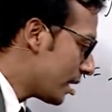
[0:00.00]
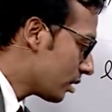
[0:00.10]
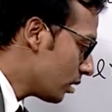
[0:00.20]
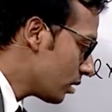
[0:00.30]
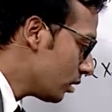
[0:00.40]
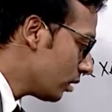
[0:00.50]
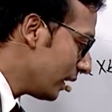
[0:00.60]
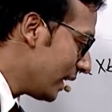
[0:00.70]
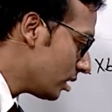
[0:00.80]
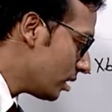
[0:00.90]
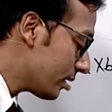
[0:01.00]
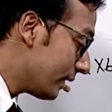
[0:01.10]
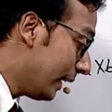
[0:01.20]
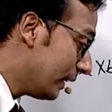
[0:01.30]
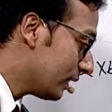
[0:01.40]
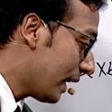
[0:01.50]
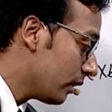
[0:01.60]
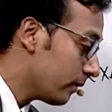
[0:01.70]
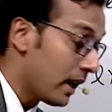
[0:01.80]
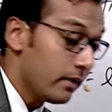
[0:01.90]
consider 8 is length and
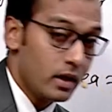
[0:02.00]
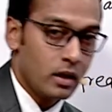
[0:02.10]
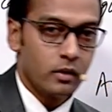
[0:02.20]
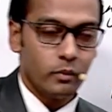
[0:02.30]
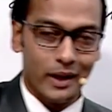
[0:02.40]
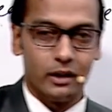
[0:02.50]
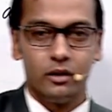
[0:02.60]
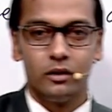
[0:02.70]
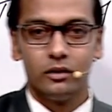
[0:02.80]
5 is breadth.